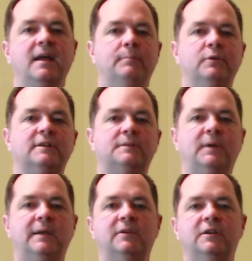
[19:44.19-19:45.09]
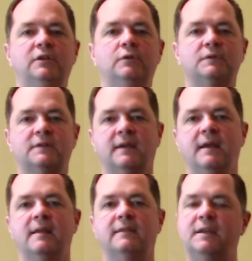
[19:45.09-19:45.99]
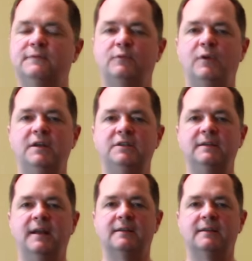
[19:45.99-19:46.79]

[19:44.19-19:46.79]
and put this baby to use. Thanks for watching.